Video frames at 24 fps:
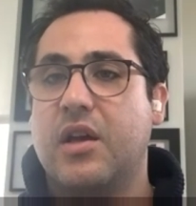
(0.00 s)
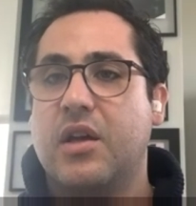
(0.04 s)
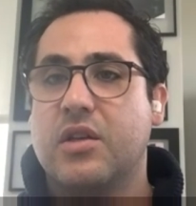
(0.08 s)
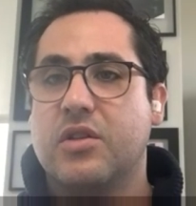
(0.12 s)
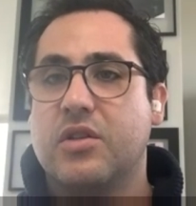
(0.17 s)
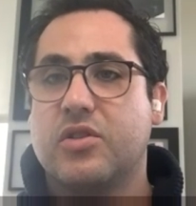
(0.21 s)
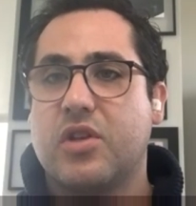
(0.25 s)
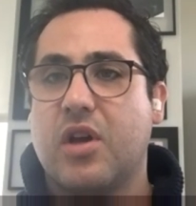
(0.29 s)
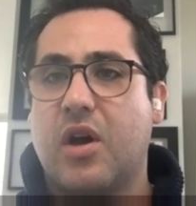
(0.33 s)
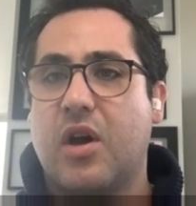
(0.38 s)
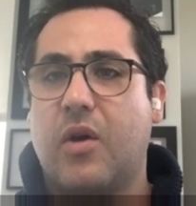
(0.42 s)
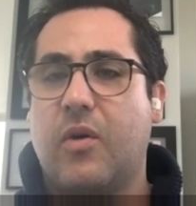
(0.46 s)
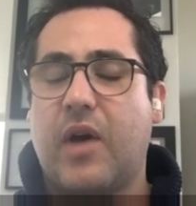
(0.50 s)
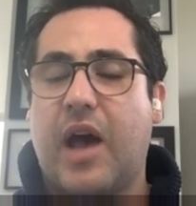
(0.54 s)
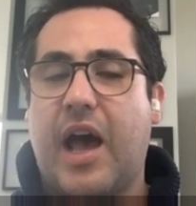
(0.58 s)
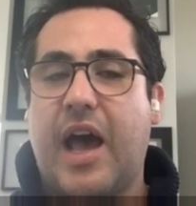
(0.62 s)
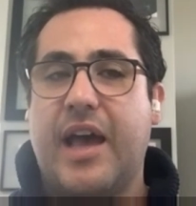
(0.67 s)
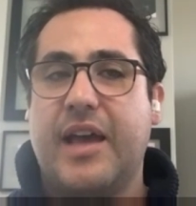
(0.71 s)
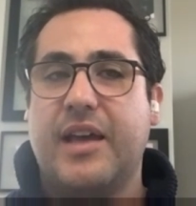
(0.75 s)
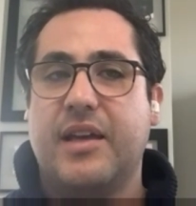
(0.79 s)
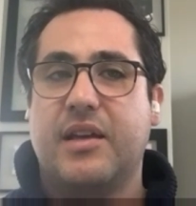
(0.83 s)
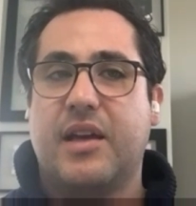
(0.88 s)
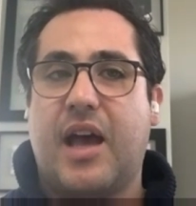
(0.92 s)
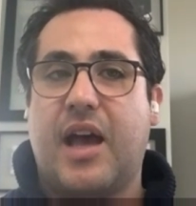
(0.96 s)
So
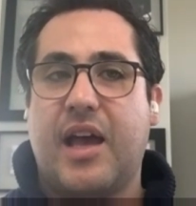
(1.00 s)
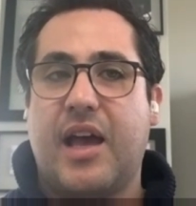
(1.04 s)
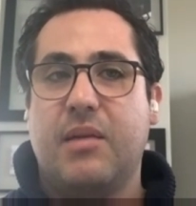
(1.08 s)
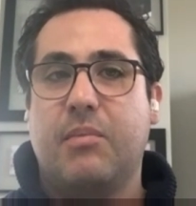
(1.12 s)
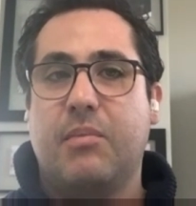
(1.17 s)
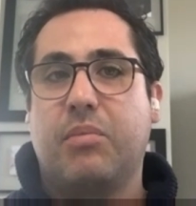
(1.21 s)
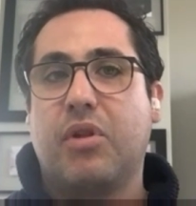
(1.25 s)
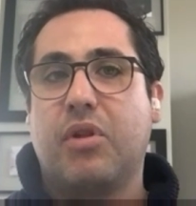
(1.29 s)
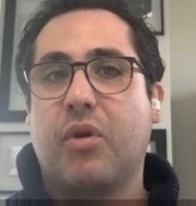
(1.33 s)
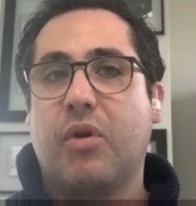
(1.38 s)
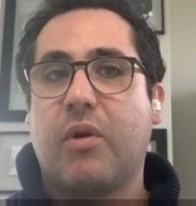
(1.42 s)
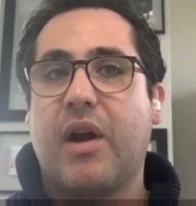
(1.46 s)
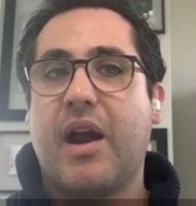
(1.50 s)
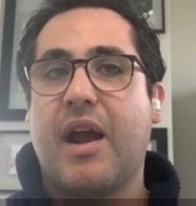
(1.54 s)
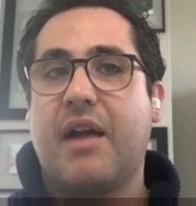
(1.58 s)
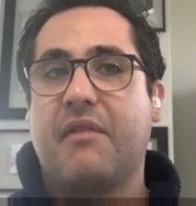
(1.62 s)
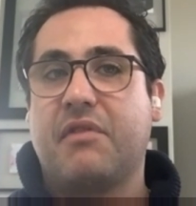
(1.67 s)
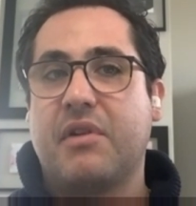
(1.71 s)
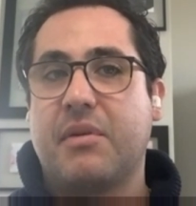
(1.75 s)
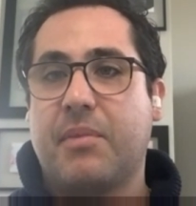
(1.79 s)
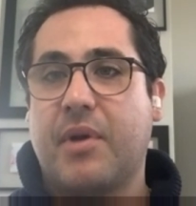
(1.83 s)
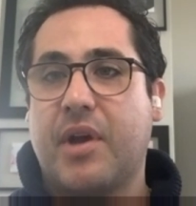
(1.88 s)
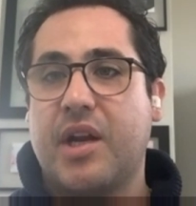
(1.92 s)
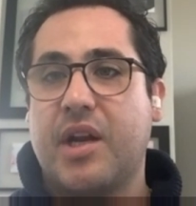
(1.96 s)
I implore
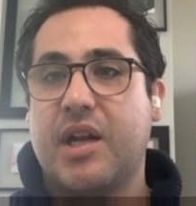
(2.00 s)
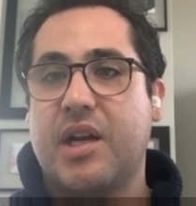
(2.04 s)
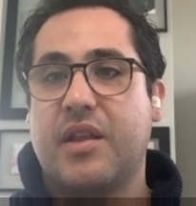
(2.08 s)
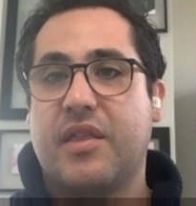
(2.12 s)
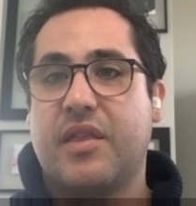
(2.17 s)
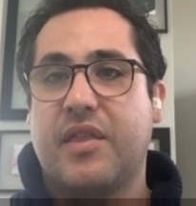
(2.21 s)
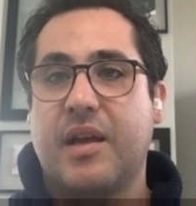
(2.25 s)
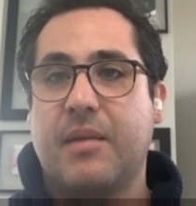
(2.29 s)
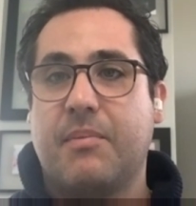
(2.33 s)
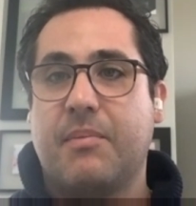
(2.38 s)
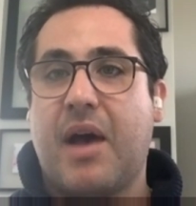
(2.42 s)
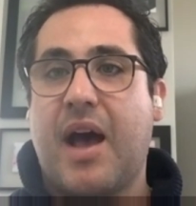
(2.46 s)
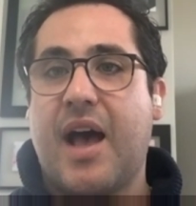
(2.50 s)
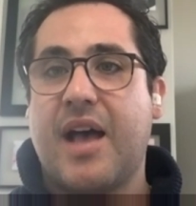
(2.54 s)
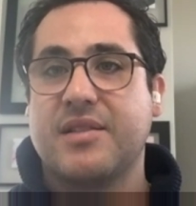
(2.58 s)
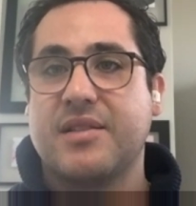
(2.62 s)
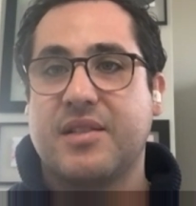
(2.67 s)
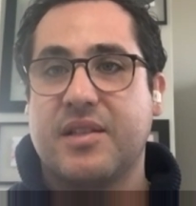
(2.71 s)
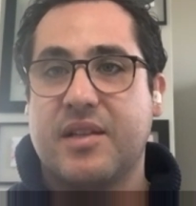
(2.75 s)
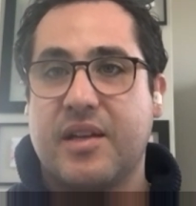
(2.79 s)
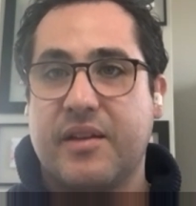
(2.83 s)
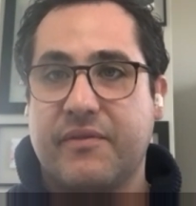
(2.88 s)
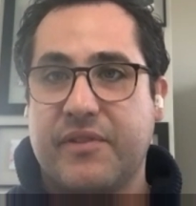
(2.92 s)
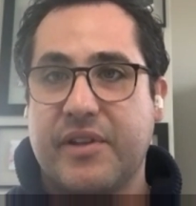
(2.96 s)
everybody to think
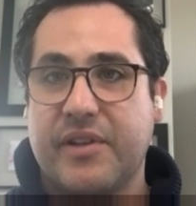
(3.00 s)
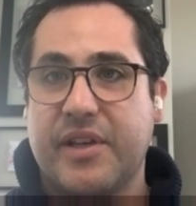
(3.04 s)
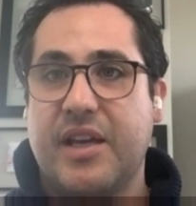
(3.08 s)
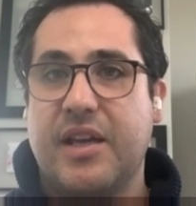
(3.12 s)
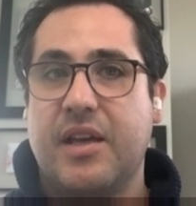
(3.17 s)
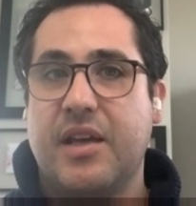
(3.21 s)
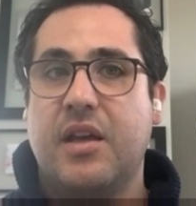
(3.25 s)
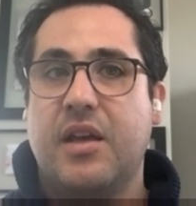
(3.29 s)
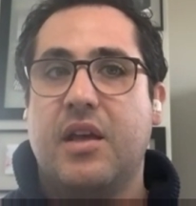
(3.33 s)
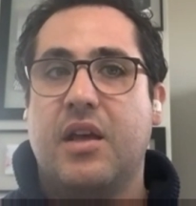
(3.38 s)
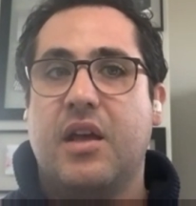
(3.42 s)
positively